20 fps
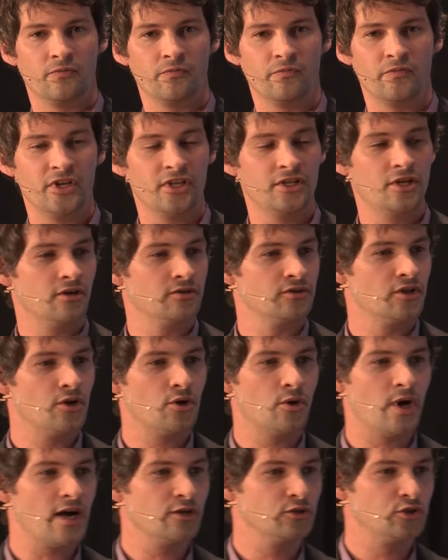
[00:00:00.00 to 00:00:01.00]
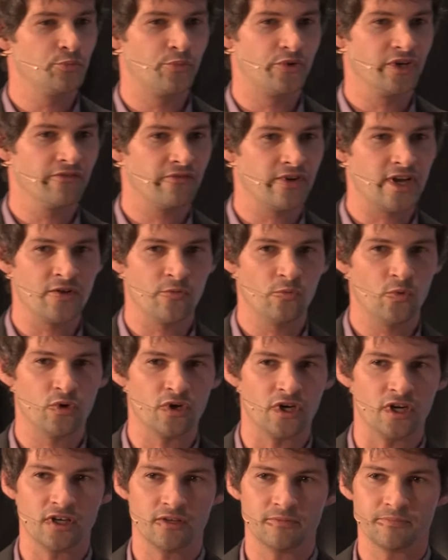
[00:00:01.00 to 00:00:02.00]
We don't know how to prevent
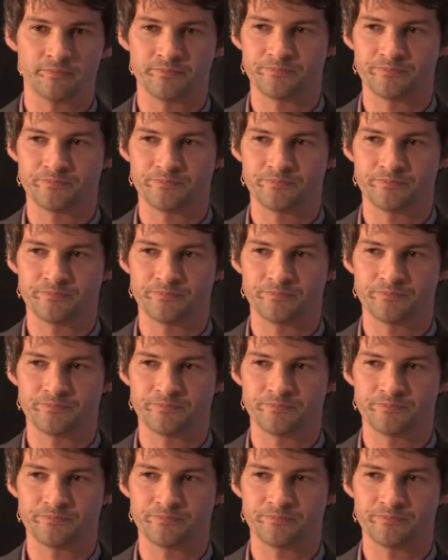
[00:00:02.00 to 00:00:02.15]
war.